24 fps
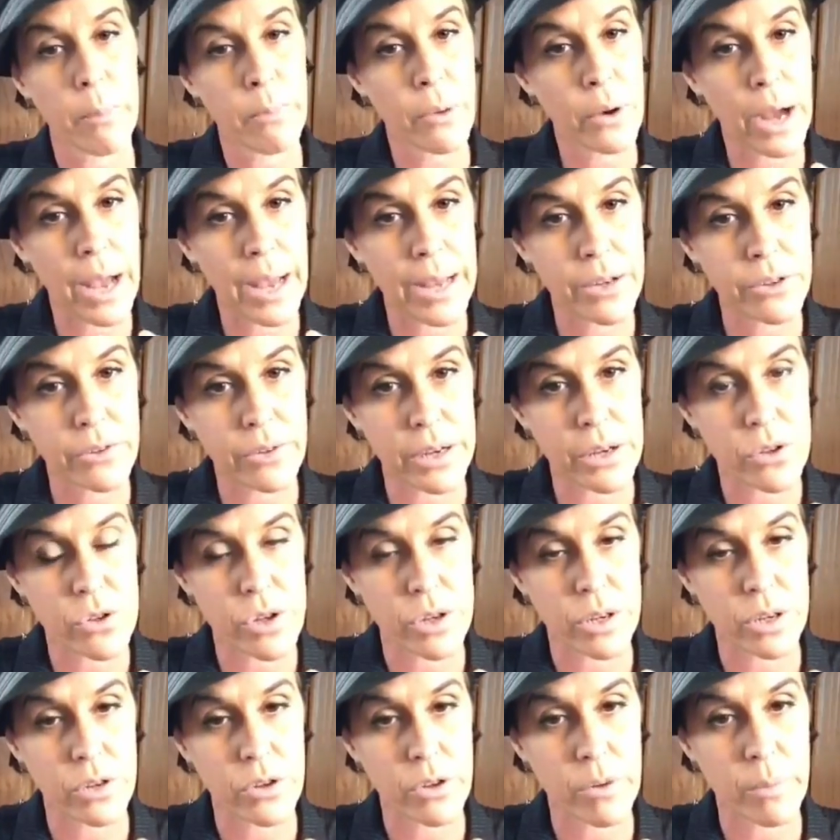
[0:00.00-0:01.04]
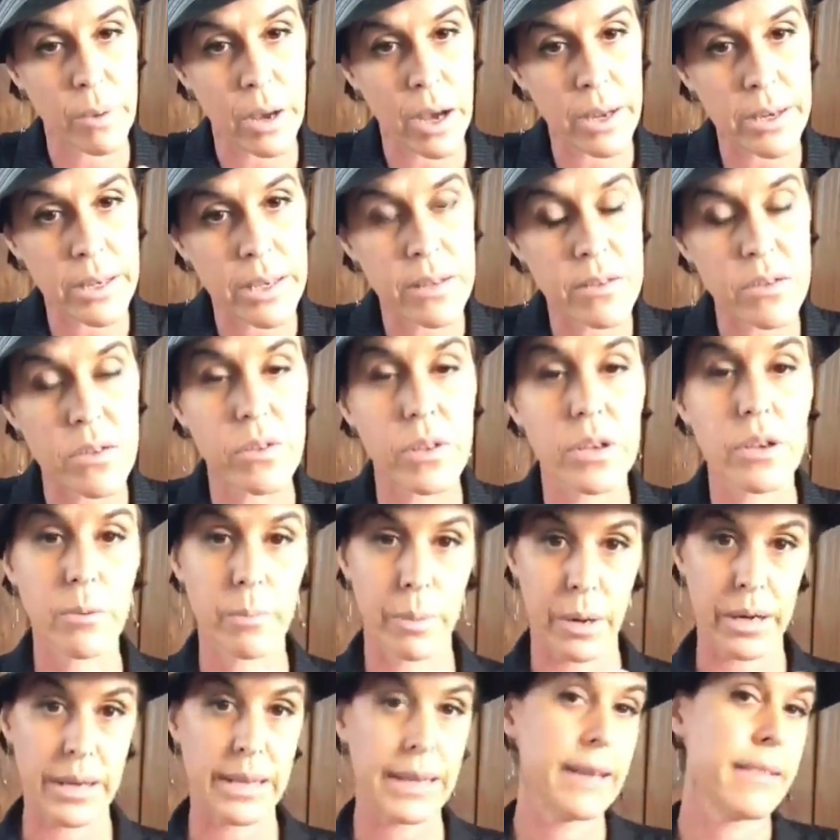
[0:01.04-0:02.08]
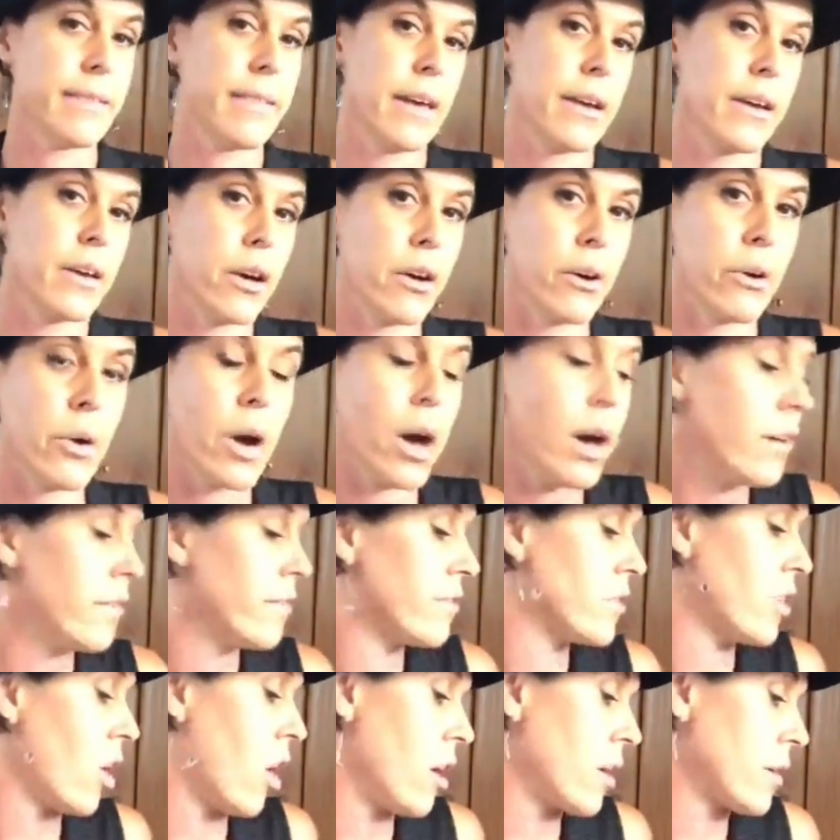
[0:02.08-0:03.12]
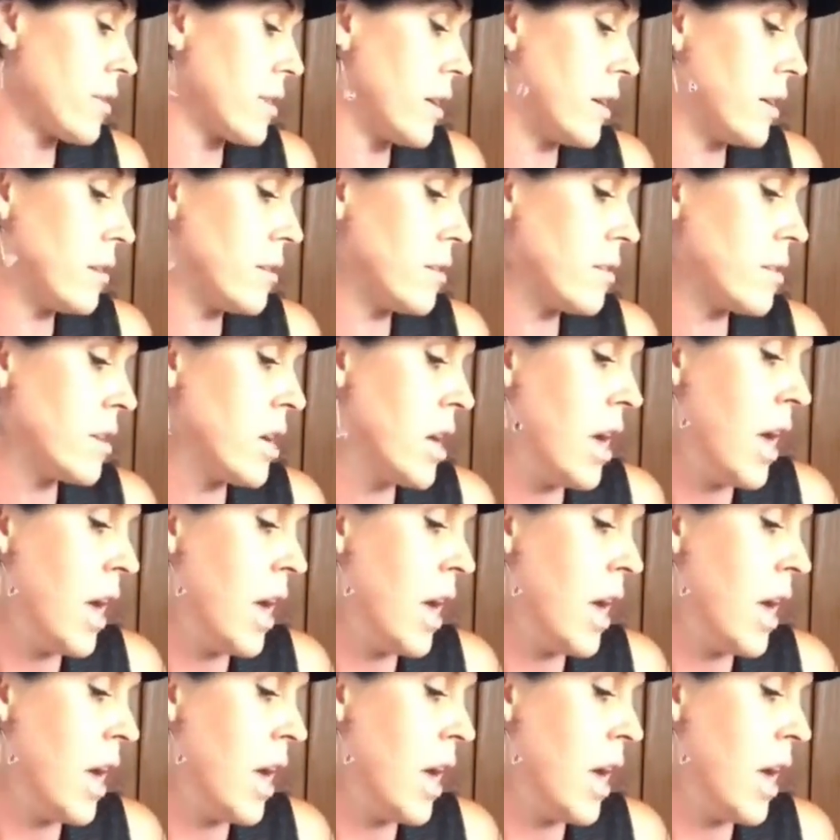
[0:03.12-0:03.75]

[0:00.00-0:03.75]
hydration in your body so that your body can let go of toxins.